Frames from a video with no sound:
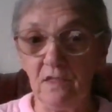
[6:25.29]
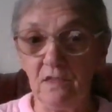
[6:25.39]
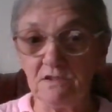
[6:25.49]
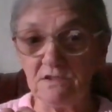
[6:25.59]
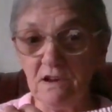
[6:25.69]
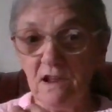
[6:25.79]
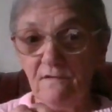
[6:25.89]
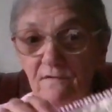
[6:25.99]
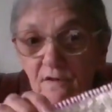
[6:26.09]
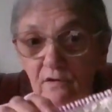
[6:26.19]
the
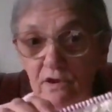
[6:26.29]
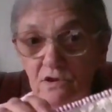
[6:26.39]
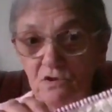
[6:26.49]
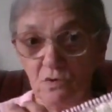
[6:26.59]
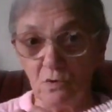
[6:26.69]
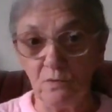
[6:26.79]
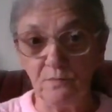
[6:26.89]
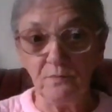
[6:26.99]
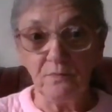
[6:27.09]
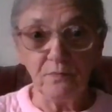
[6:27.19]
sleeve for it, so
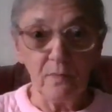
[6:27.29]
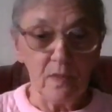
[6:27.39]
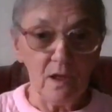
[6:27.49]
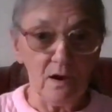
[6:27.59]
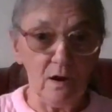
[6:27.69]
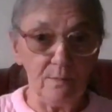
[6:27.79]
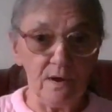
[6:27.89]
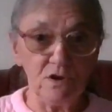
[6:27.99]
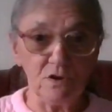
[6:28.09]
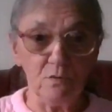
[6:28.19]
not
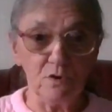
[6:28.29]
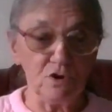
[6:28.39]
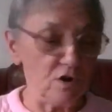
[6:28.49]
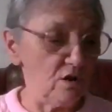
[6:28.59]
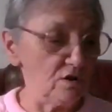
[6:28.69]
be too much long.